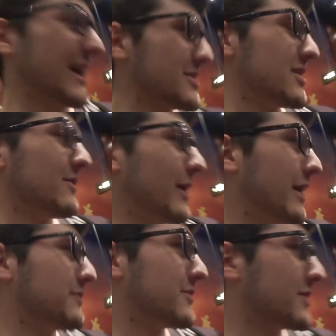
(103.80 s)
actually a one
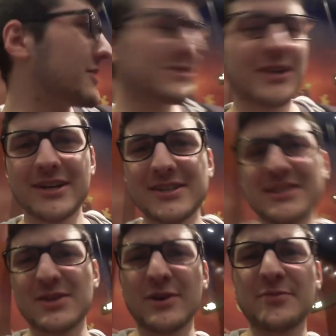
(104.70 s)
hundred Hong Kong dollar,
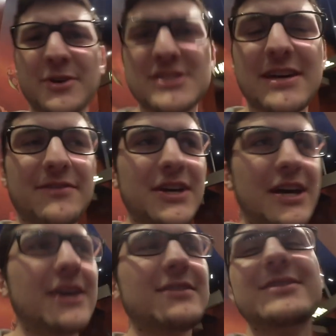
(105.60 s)
it's like twelve point seven
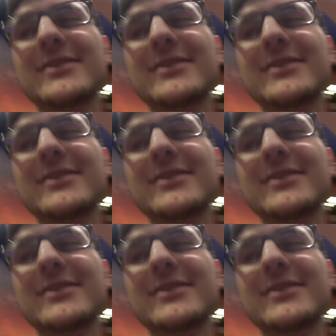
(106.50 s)
K.